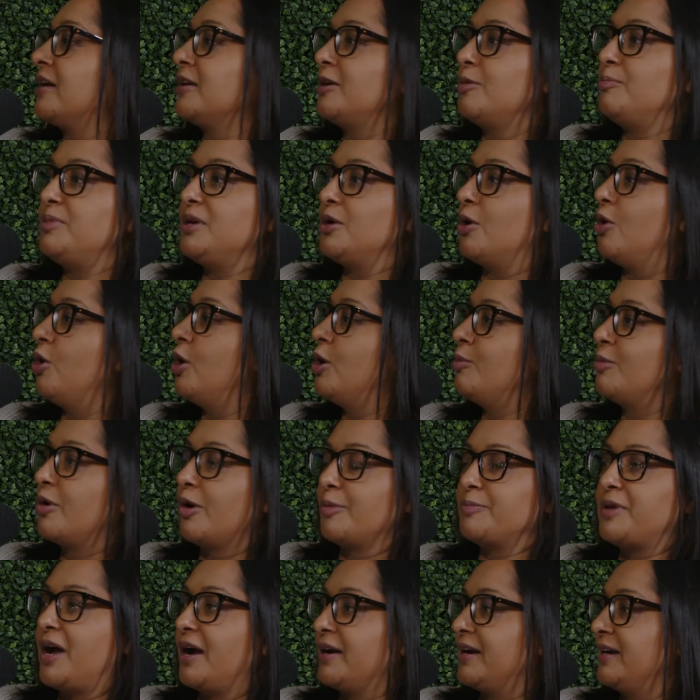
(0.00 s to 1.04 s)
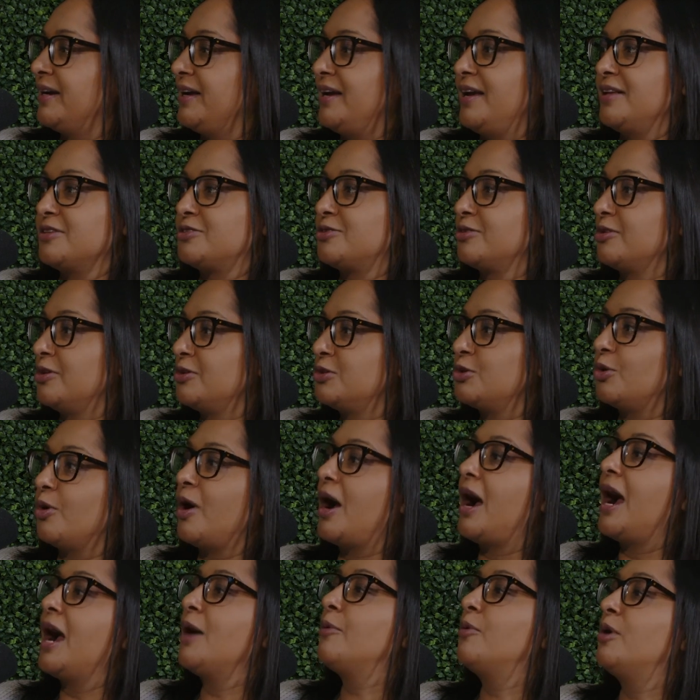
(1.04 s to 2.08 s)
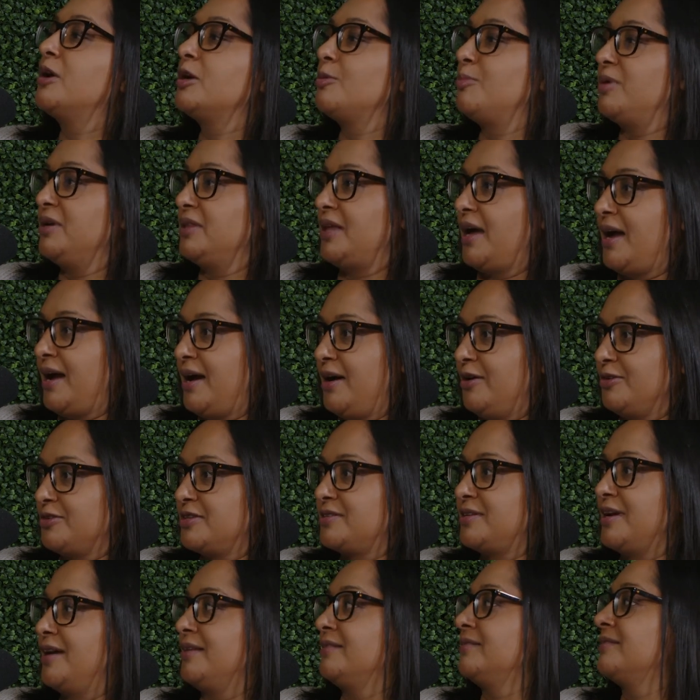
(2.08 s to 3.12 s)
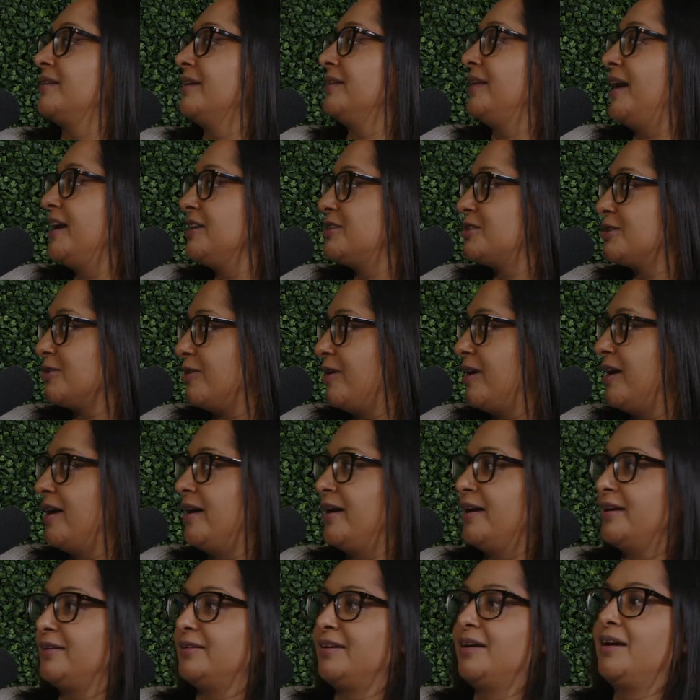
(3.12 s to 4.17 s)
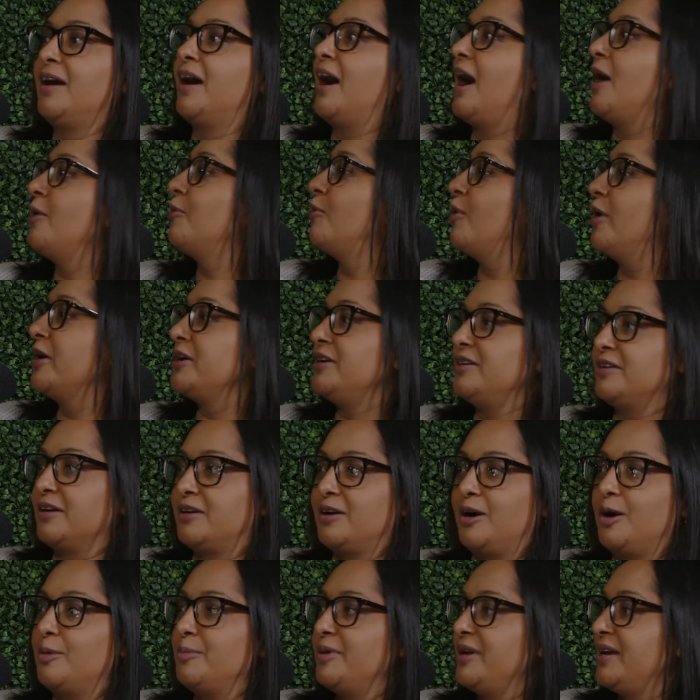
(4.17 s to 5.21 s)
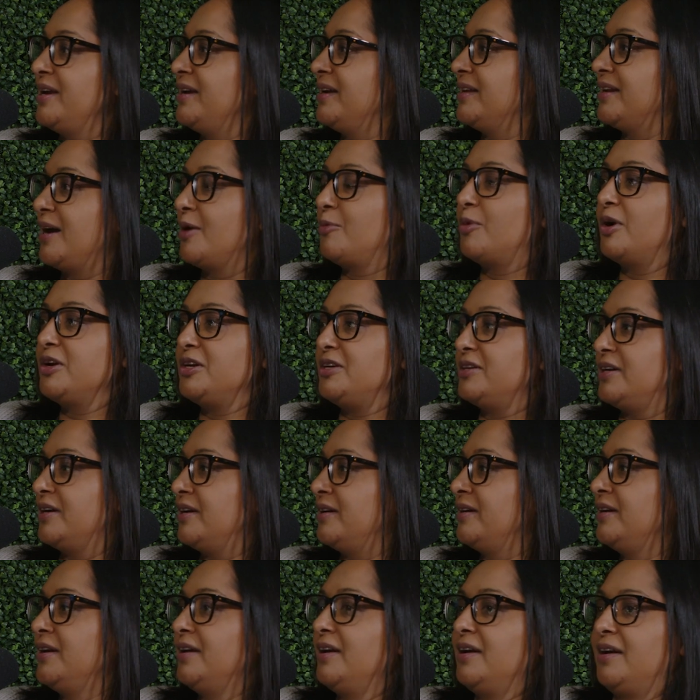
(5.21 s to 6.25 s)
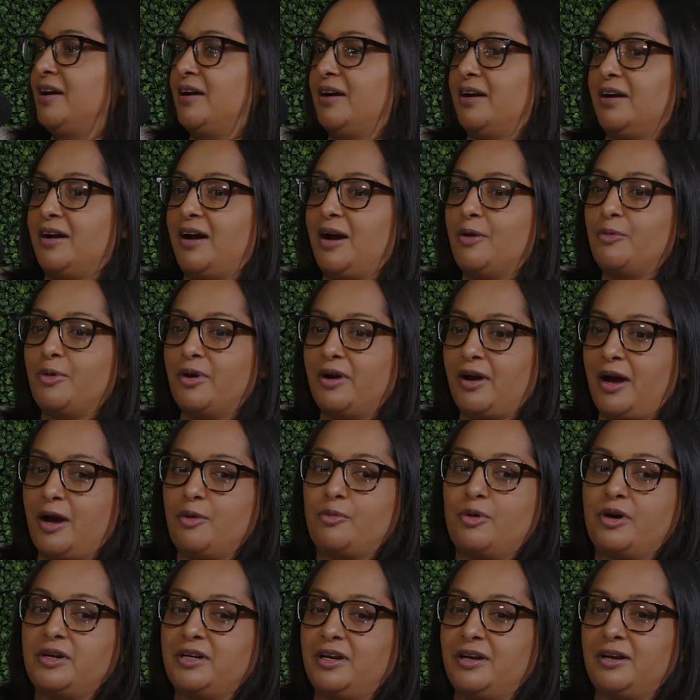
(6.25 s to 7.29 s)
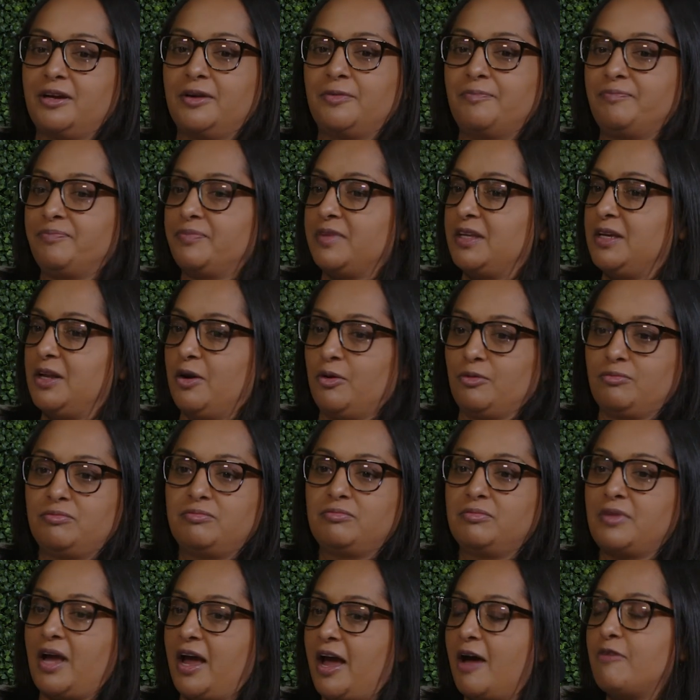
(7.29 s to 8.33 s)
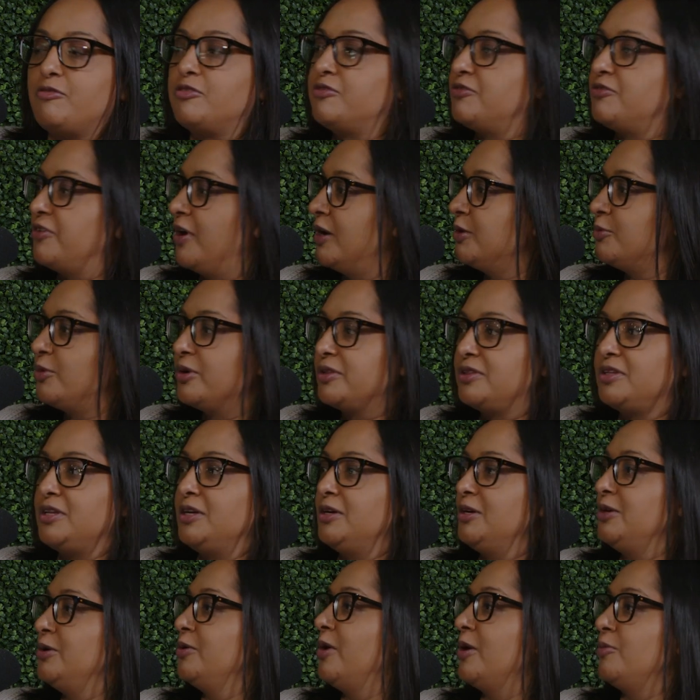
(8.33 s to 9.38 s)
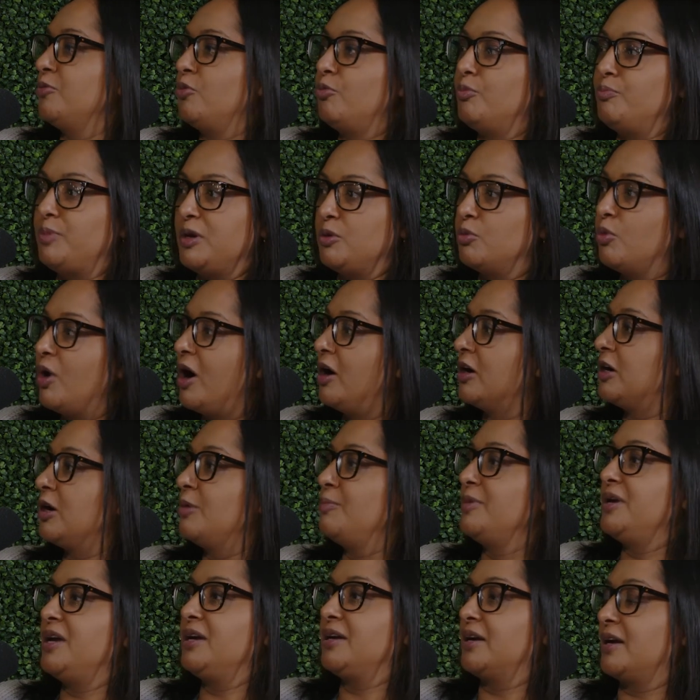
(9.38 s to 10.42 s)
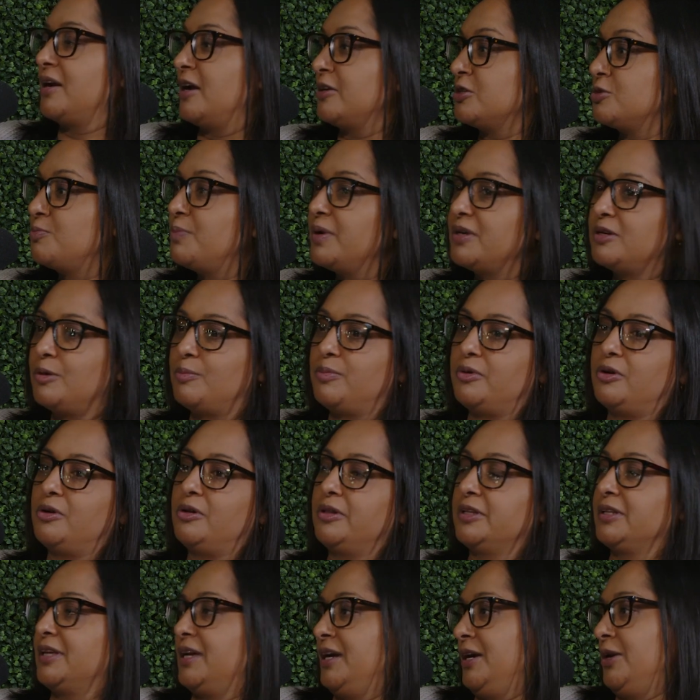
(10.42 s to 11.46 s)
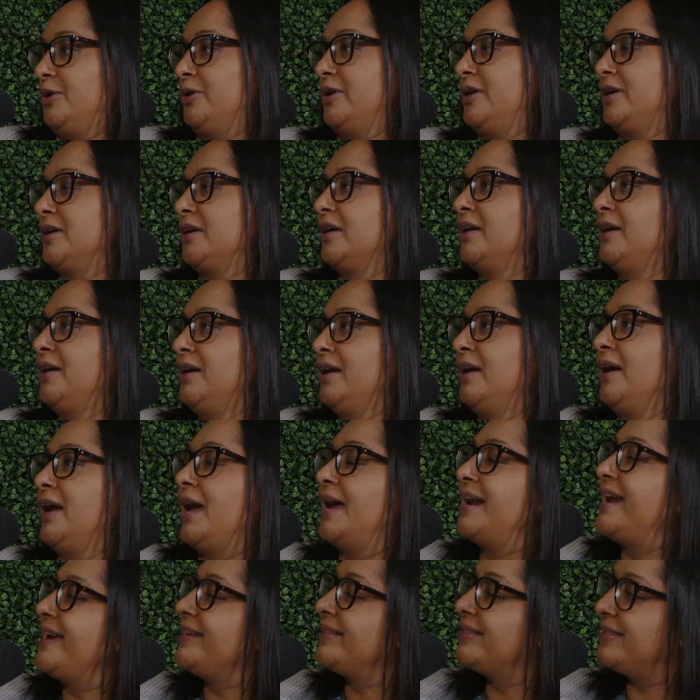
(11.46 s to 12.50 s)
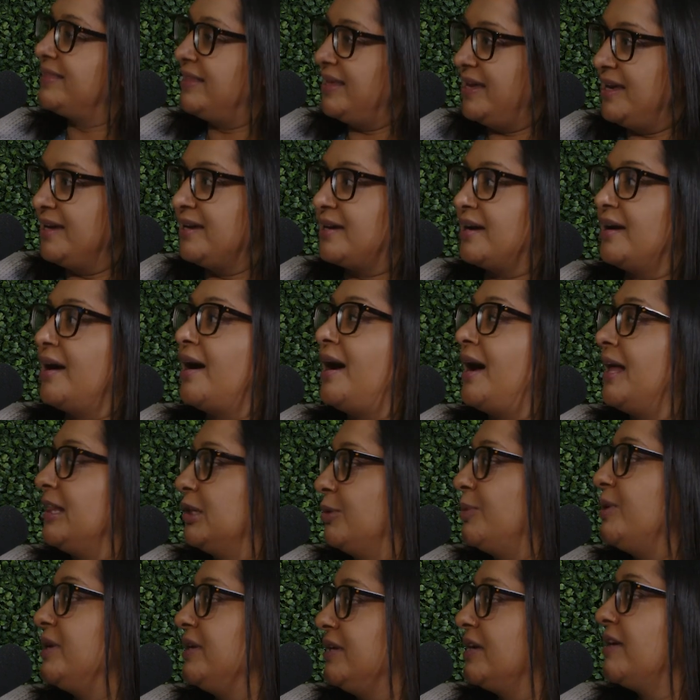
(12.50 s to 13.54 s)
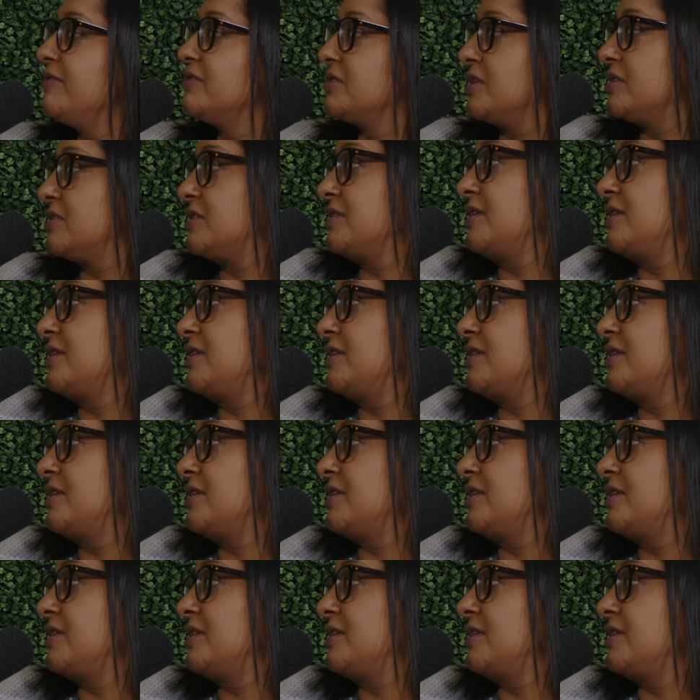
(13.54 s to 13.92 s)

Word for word: going to be home or I'm not going to answer the door. I want to be the house that the lights are on. I want you to come in. I want you to, uh, I want to, you know, have fun with you and be welcoming and hospitable and caring. And I think Halloween gives us